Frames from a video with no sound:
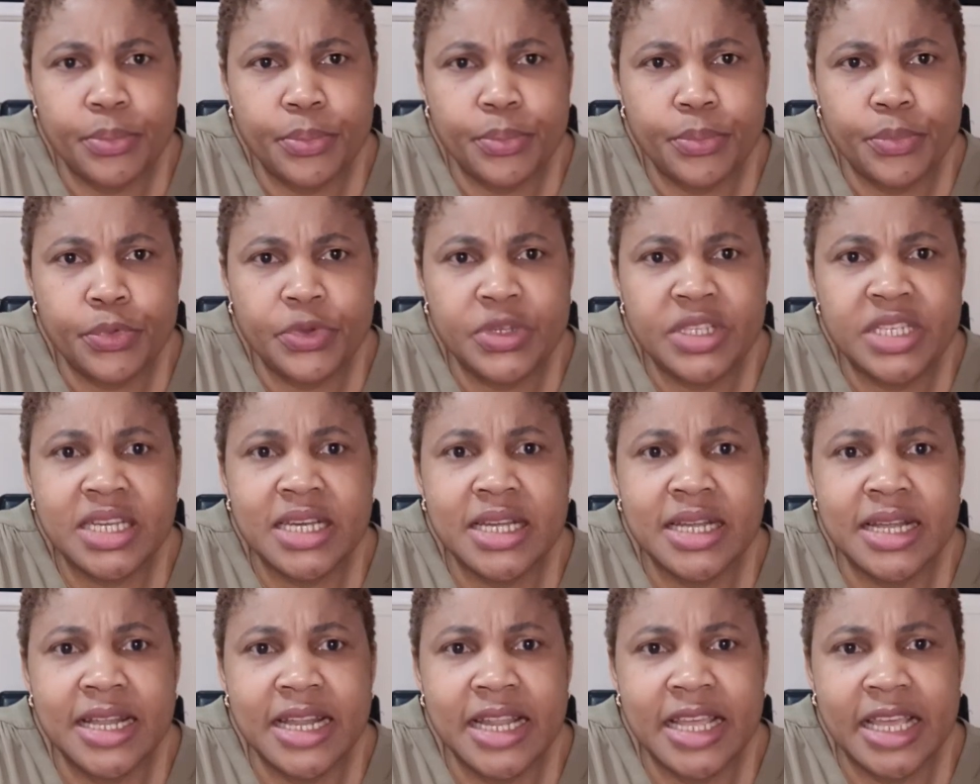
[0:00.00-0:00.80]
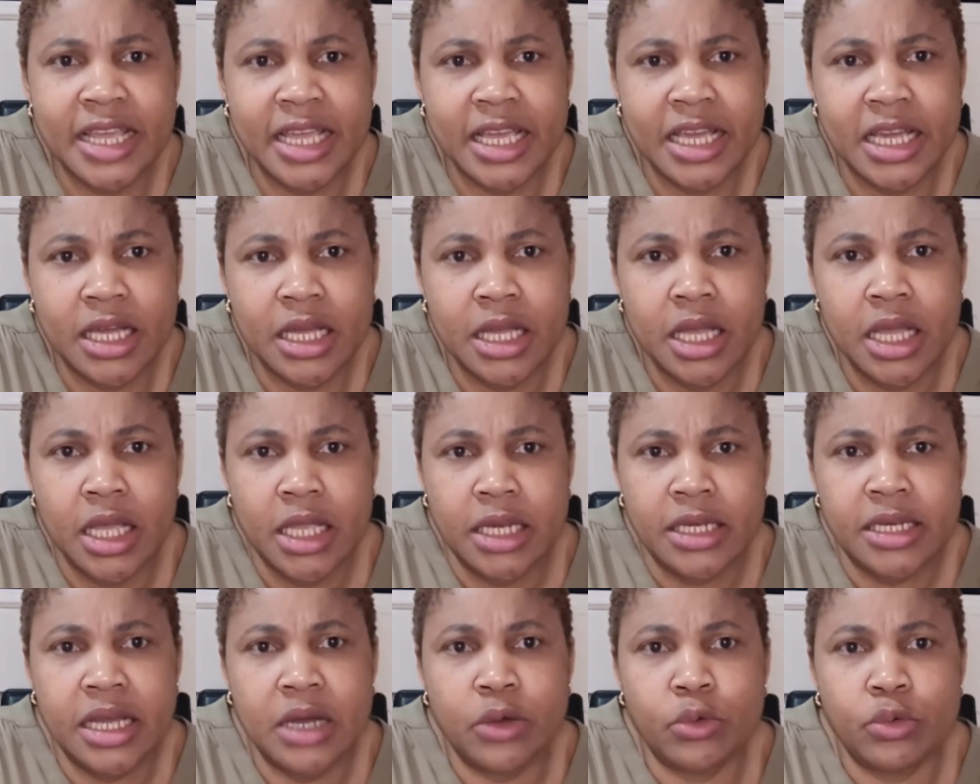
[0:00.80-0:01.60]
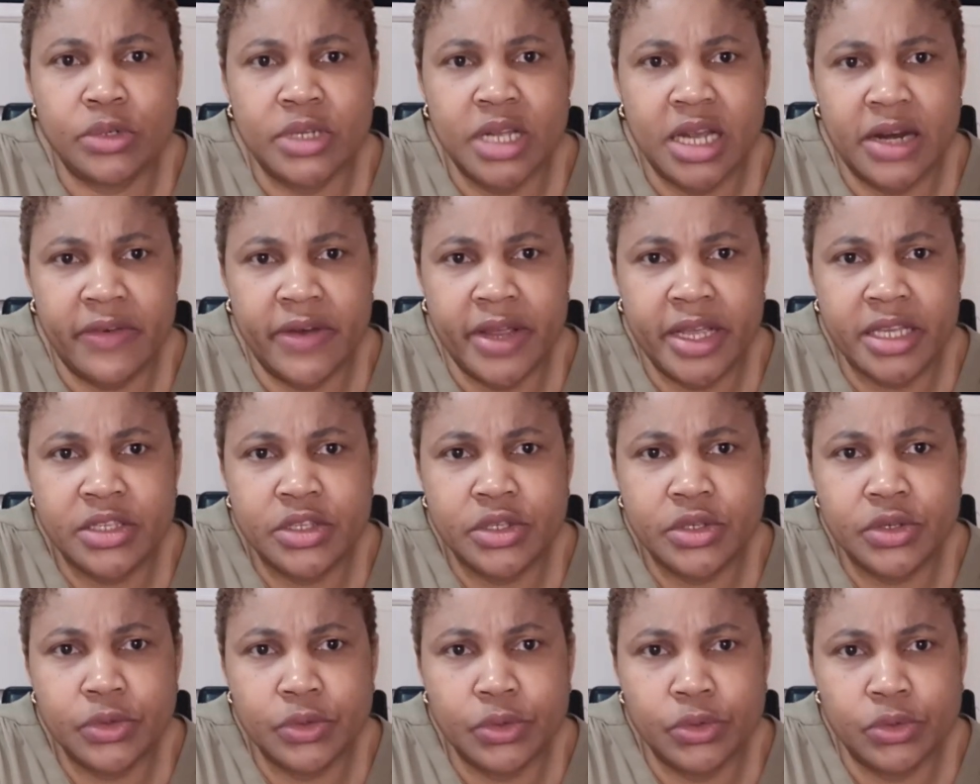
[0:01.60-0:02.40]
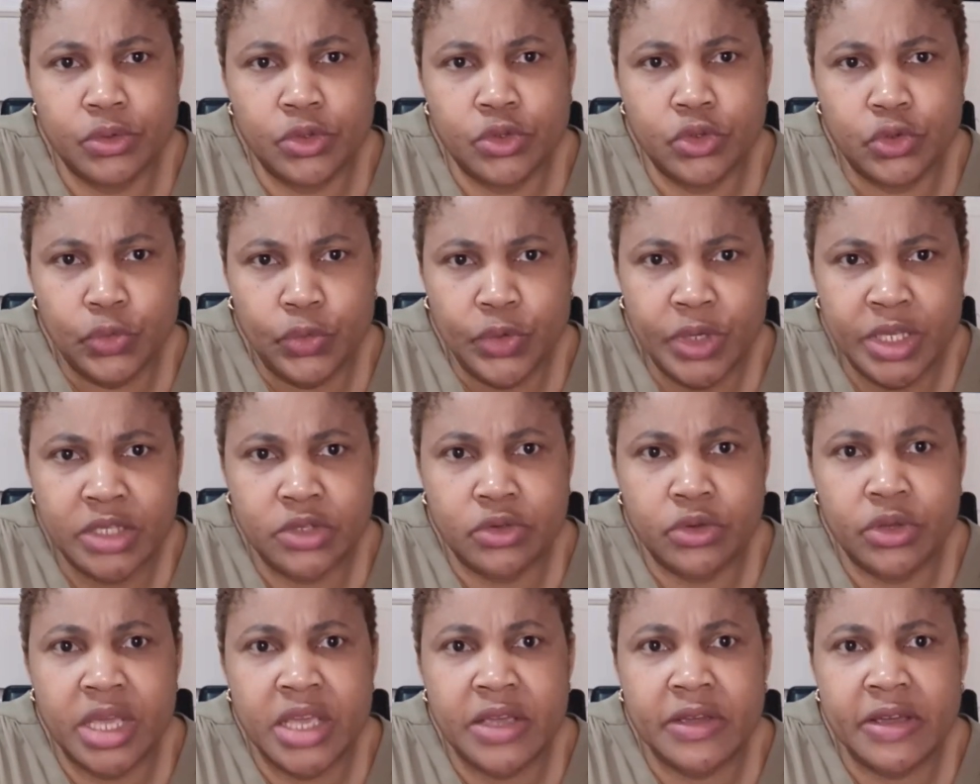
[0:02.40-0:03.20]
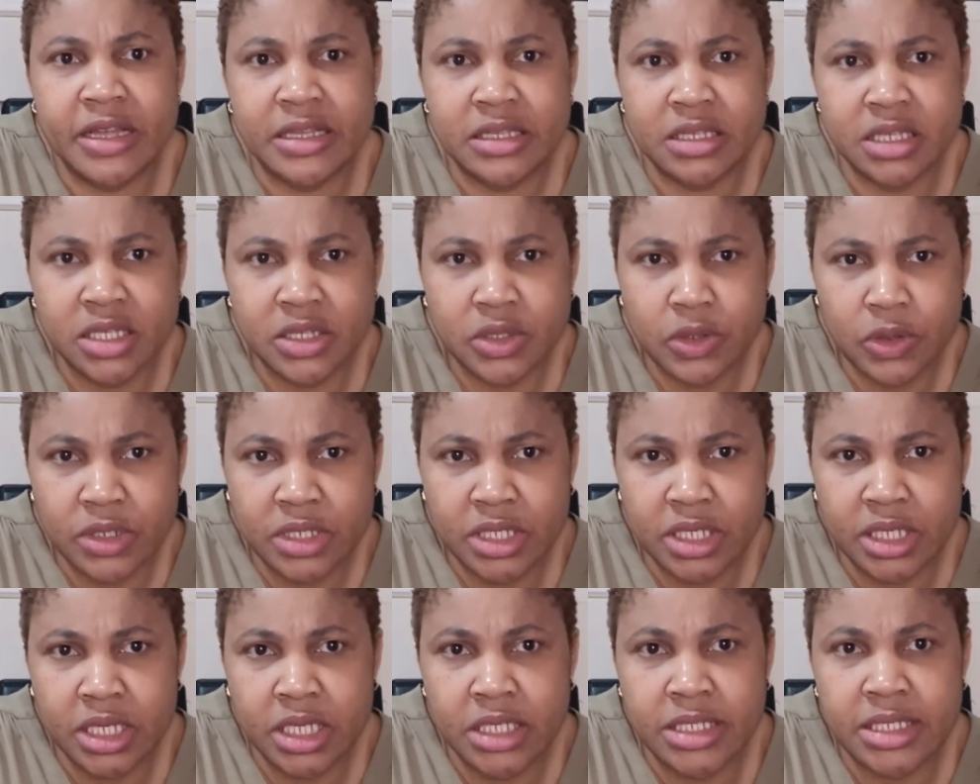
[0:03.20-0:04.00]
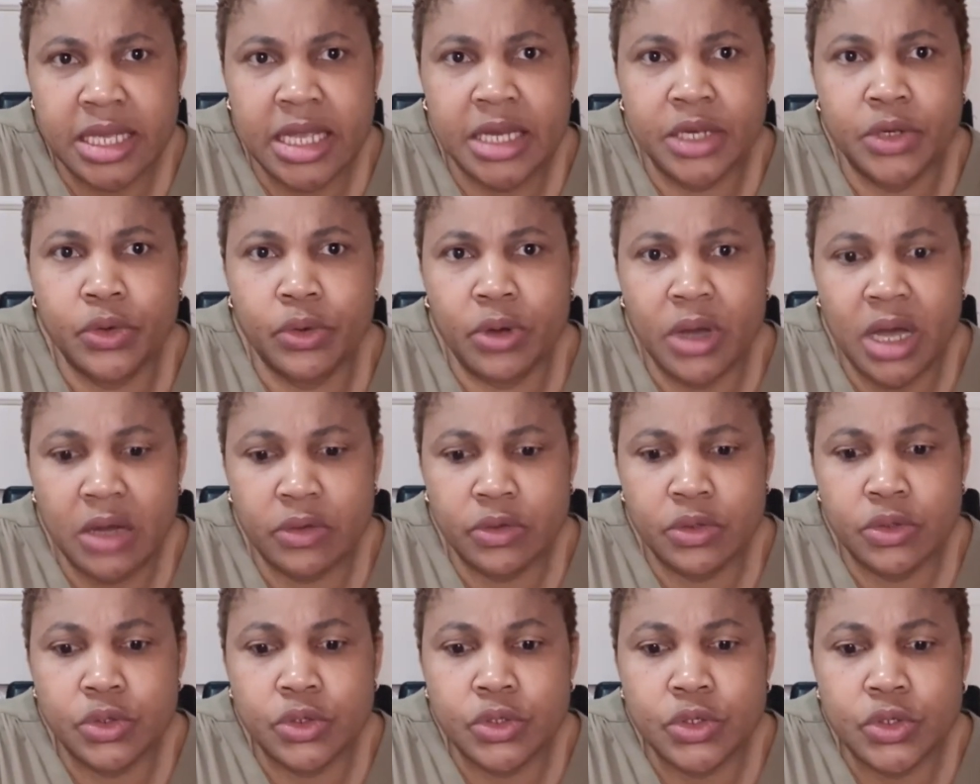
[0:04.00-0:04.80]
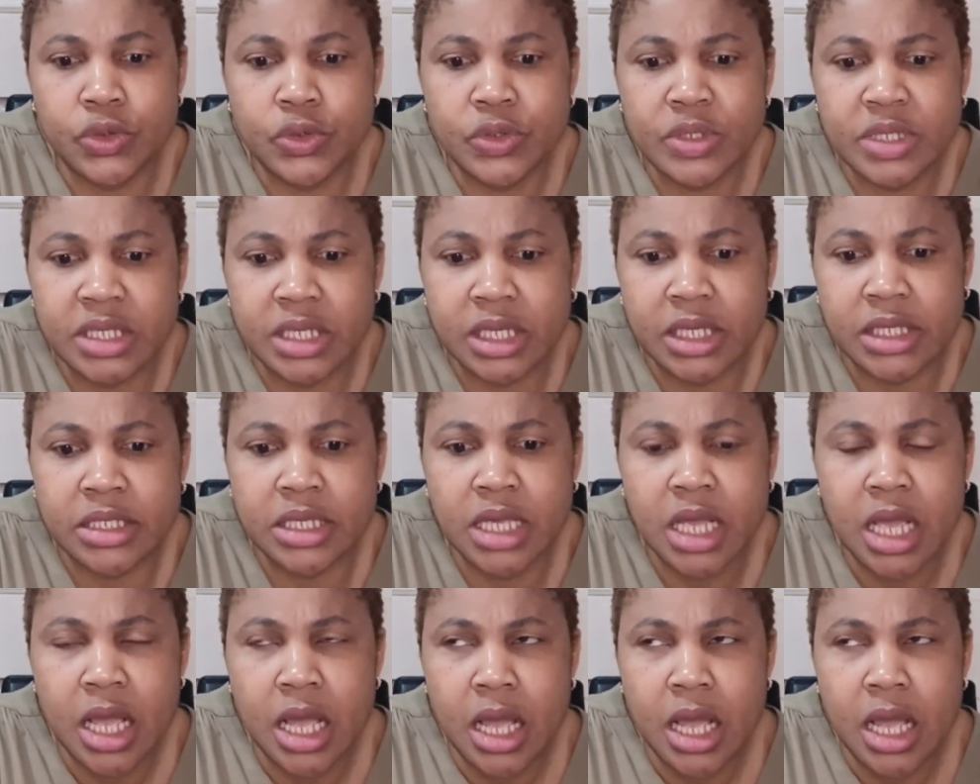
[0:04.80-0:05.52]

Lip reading: put a link that will direct you to it, so you can study it and know how to use it.